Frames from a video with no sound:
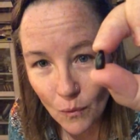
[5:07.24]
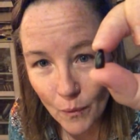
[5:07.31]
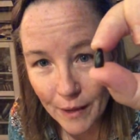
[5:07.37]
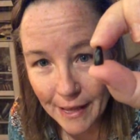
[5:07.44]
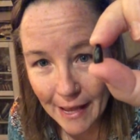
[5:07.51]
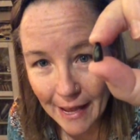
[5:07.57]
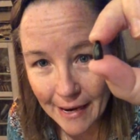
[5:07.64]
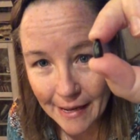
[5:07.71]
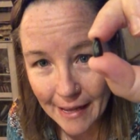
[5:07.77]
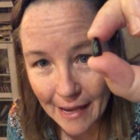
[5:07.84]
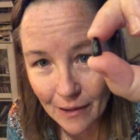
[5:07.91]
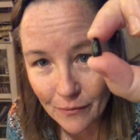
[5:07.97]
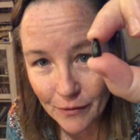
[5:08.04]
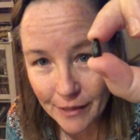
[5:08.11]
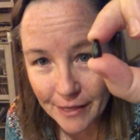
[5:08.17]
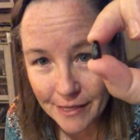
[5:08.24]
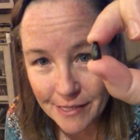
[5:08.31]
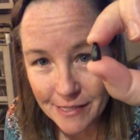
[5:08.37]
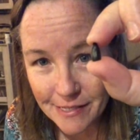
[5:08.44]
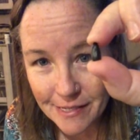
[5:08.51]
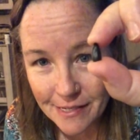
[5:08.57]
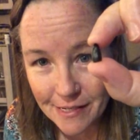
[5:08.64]
We can count
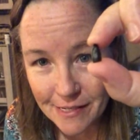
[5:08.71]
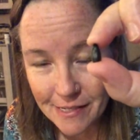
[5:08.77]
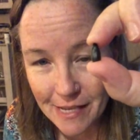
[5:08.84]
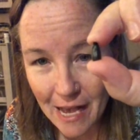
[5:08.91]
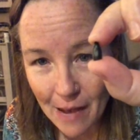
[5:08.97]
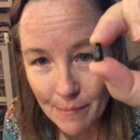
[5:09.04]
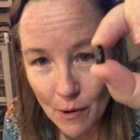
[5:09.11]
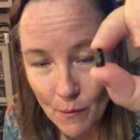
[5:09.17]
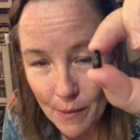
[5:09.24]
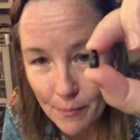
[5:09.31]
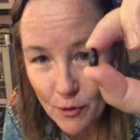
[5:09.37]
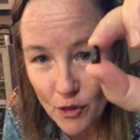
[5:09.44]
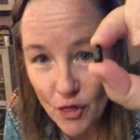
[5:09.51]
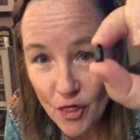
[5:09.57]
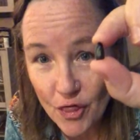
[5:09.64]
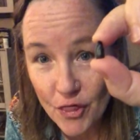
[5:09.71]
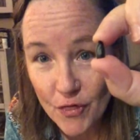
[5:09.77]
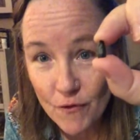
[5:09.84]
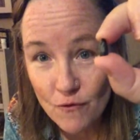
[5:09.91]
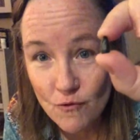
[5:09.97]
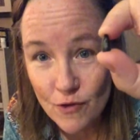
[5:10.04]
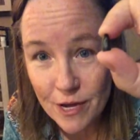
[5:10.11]
these seeds. How about we put
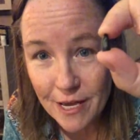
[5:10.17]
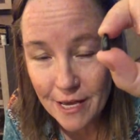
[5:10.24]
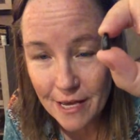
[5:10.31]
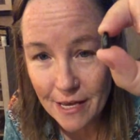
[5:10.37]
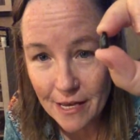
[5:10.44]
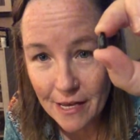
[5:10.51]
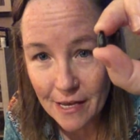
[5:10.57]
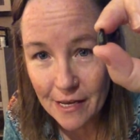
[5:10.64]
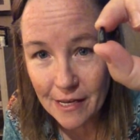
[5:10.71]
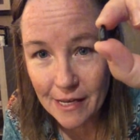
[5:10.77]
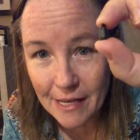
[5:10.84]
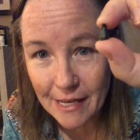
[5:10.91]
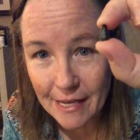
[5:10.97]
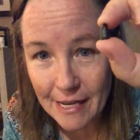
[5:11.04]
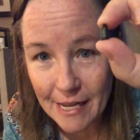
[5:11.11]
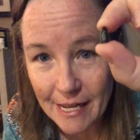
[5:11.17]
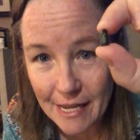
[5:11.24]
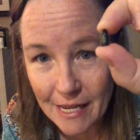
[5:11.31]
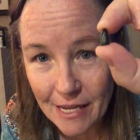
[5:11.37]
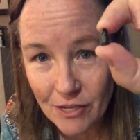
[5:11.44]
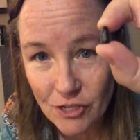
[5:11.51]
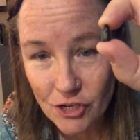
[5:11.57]
3 in
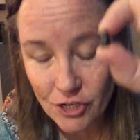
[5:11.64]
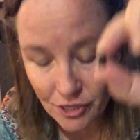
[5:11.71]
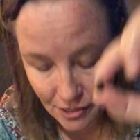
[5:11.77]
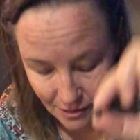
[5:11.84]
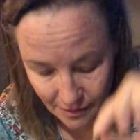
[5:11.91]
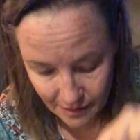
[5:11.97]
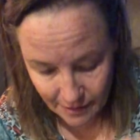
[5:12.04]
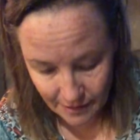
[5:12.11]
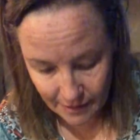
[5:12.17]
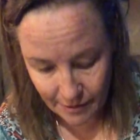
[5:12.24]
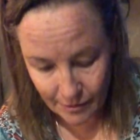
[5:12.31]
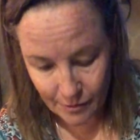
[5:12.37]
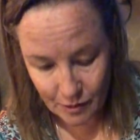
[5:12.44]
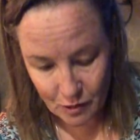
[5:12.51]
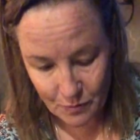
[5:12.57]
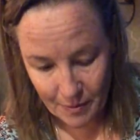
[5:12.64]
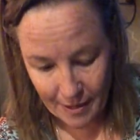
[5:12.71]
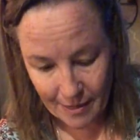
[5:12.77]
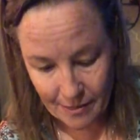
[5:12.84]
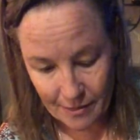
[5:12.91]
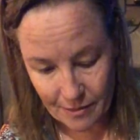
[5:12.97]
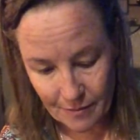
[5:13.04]
each little
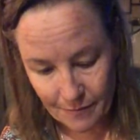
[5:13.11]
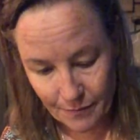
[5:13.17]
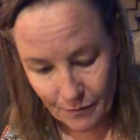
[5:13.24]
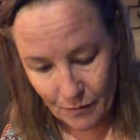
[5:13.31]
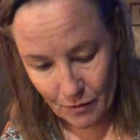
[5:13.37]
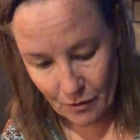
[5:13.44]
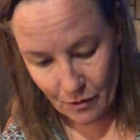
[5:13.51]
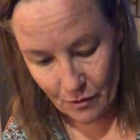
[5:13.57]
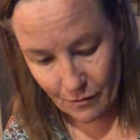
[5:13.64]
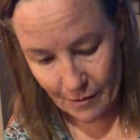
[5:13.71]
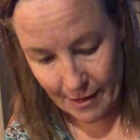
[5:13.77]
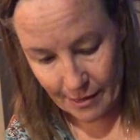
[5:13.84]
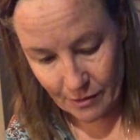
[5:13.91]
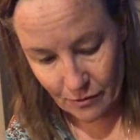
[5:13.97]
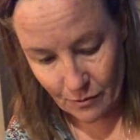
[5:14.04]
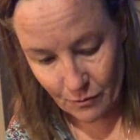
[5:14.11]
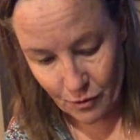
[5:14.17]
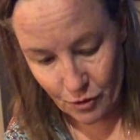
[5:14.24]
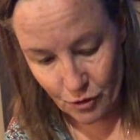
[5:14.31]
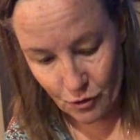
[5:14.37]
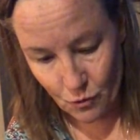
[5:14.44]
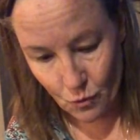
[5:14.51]
space? All right, so I'm
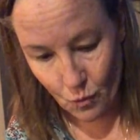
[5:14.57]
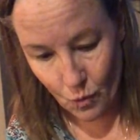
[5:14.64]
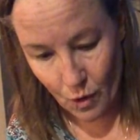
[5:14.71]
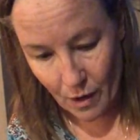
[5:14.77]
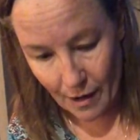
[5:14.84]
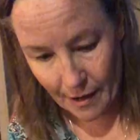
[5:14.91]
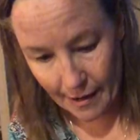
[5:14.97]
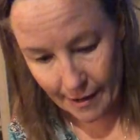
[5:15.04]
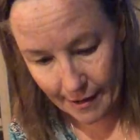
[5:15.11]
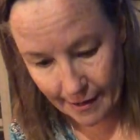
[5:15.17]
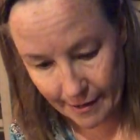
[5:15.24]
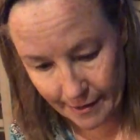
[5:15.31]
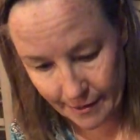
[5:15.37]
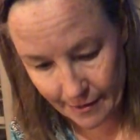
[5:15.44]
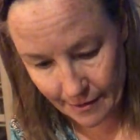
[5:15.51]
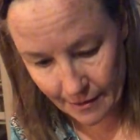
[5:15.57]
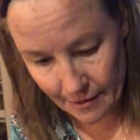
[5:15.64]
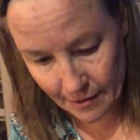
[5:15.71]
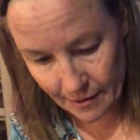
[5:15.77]
going to do 1,